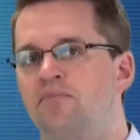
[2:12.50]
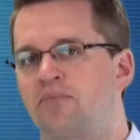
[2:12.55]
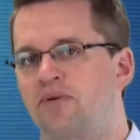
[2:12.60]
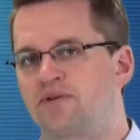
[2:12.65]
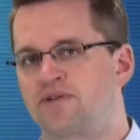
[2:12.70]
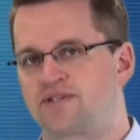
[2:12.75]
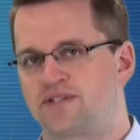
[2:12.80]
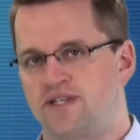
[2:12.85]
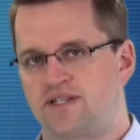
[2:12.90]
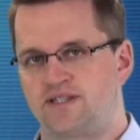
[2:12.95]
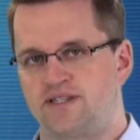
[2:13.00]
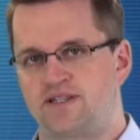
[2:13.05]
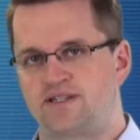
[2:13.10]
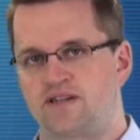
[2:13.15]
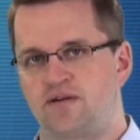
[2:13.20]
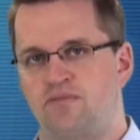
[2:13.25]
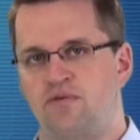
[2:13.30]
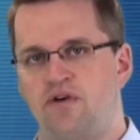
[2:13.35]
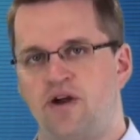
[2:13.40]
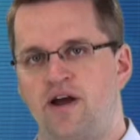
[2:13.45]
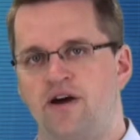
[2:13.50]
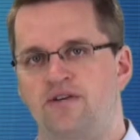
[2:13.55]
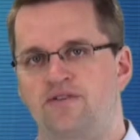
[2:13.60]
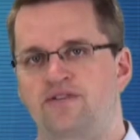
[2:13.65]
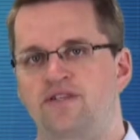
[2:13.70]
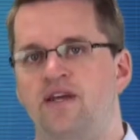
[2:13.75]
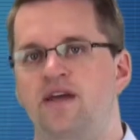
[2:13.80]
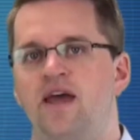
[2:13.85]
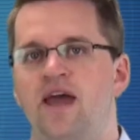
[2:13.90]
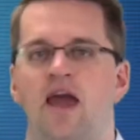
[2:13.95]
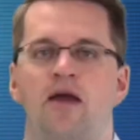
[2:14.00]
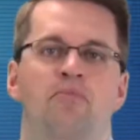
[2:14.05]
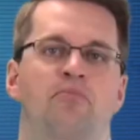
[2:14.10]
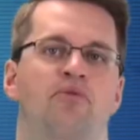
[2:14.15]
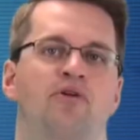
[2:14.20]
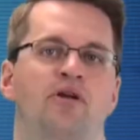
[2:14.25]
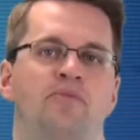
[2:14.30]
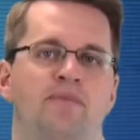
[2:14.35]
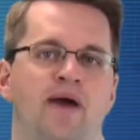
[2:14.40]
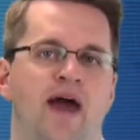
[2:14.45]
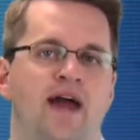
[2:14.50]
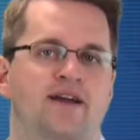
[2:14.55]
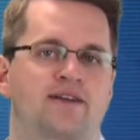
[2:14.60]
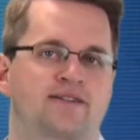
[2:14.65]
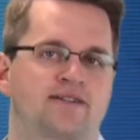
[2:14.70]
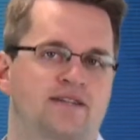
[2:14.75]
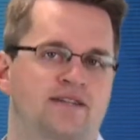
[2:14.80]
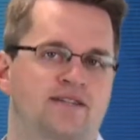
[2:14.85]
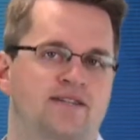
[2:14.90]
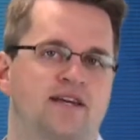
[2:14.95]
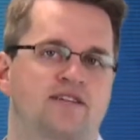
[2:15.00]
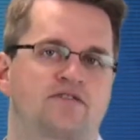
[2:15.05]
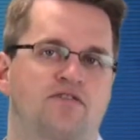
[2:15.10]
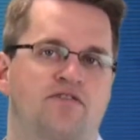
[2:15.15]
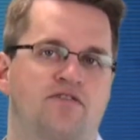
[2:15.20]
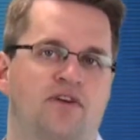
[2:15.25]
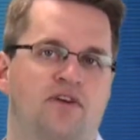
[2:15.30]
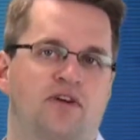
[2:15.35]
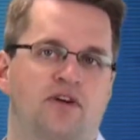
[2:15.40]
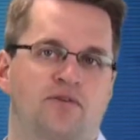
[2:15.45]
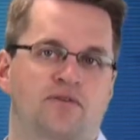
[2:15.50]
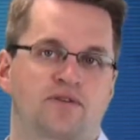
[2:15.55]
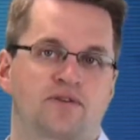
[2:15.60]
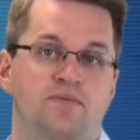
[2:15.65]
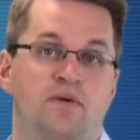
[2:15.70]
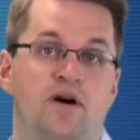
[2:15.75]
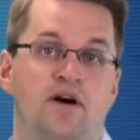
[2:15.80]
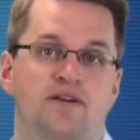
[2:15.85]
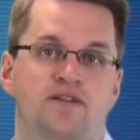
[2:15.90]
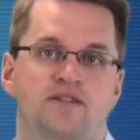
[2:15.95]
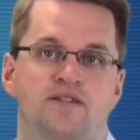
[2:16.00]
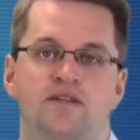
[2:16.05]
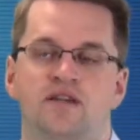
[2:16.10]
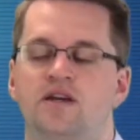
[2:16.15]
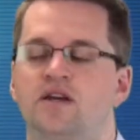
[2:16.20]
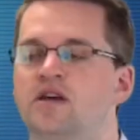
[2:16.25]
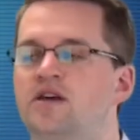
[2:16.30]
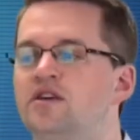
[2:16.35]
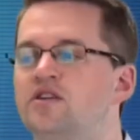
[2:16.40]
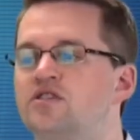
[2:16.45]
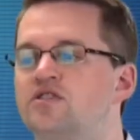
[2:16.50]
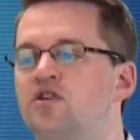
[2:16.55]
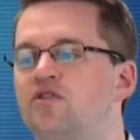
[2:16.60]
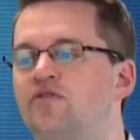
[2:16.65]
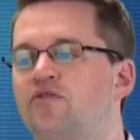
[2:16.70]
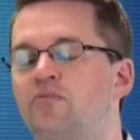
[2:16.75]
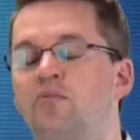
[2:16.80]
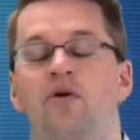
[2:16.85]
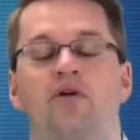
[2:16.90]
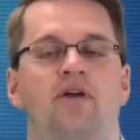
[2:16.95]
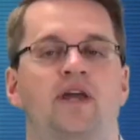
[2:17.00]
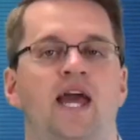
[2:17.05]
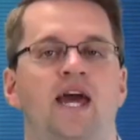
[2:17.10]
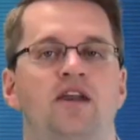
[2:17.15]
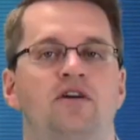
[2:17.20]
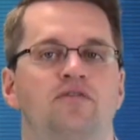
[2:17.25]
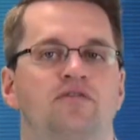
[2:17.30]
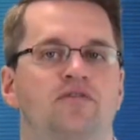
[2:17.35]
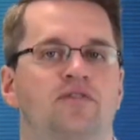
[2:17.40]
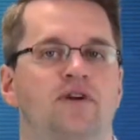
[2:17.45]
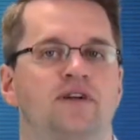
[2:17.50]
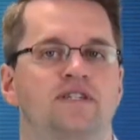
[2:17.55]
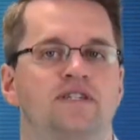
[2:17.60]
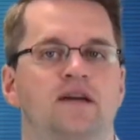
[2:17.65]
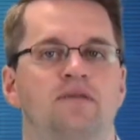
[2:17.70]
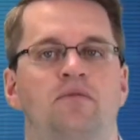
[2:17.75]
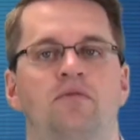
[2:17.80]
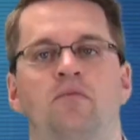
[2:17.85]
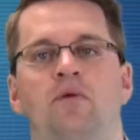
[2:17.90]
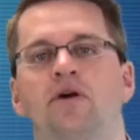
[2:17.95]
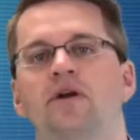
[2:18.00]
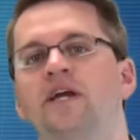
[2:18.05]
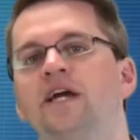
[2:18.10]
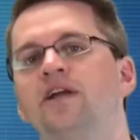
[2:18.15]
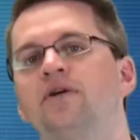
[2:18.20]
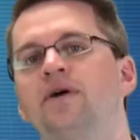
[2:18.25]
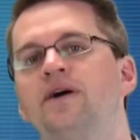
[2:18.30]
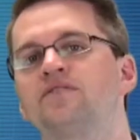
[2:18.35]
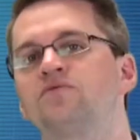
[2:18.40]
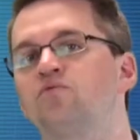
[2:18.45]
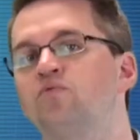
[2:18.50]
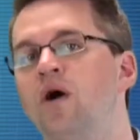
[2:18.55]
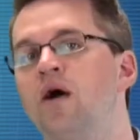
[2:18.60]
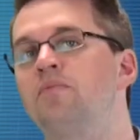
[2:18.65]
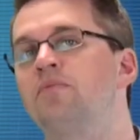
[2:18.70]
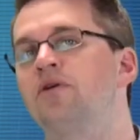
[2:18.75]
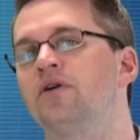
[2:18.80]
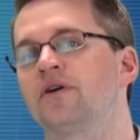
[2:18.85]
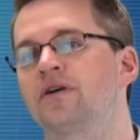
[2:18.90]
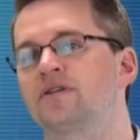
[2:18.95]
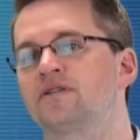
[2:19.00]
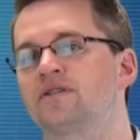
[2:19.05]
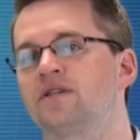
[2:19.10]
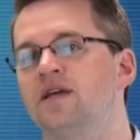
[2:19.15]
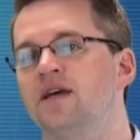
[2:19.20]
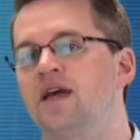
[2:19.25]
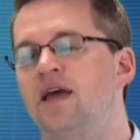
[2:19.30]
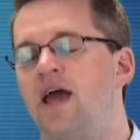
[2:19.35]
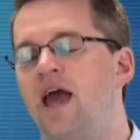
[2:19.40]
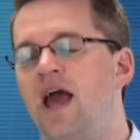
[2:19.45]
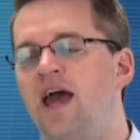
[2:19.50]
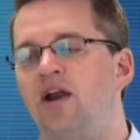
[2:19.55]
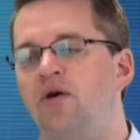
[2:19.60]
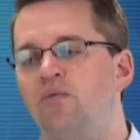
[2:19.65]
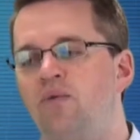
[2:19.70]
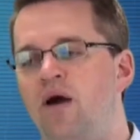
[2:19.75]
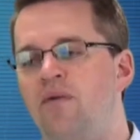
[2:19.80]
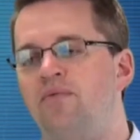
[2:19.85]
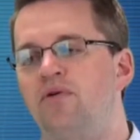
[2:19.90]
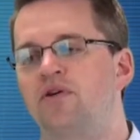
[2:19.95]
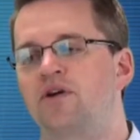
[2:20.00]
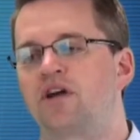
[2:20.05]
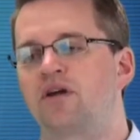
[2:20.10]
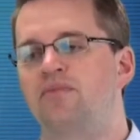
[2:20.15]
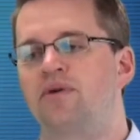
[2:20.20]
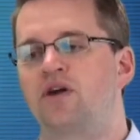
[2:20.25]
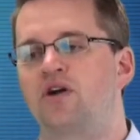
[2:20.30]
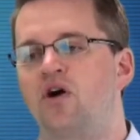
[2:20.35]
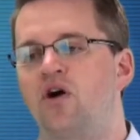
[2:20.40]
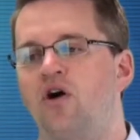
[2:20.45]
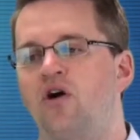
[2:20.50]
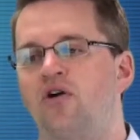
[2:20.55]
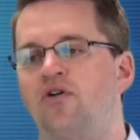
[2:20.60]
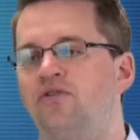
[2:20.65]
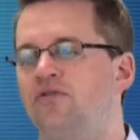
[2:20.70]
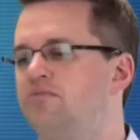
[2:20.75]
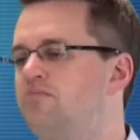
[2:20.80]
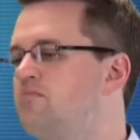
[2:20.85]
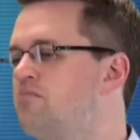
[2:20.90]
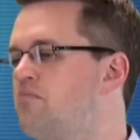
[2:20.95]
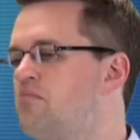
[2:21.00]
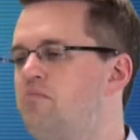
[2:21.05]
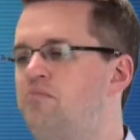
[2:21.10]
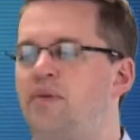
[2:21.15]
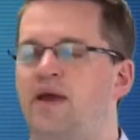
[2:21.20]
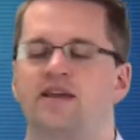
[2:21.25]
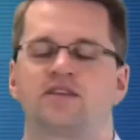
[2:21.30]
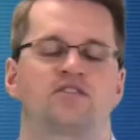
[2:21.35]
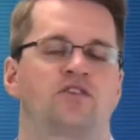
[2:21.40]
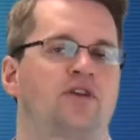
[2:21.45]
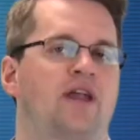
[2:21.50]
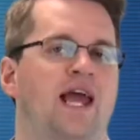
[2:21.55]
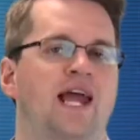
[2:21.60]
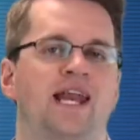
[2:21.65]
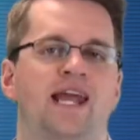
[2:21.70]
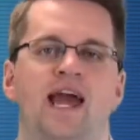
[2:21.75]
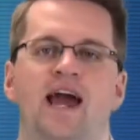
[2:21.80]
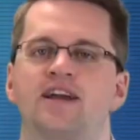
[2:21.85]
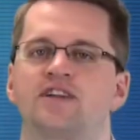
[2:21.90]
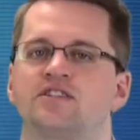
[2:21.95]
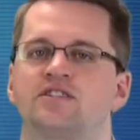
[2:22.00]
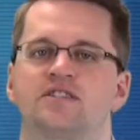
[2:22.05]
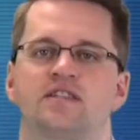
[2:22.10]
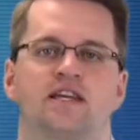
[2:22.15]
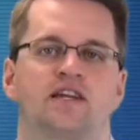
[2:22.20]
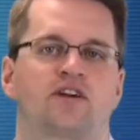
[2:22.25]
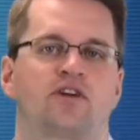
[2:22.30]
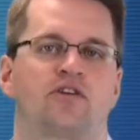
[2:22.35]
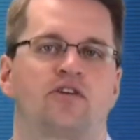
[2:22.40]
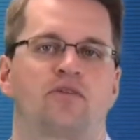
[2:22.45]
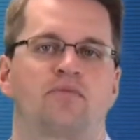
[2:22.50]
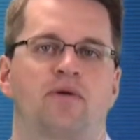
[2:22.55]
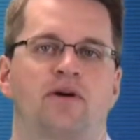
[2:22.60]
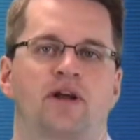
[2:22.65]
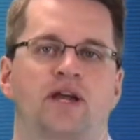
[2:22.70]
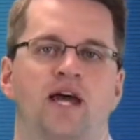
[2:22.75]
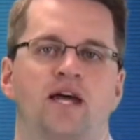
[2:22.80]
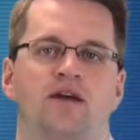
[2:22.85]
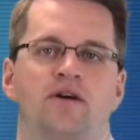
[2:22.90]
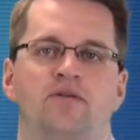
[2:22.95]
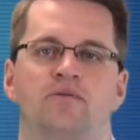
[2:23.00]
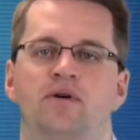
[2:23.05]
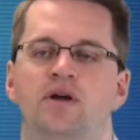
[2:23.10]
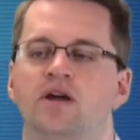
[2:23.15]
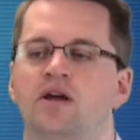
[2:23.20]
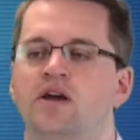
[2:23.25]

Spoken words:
persist it somewhere else, and bring back a success or failure response. So for Marketo, for example, Marketo has webhooks, and a webhook can be called based on any actions that occur in Marketo.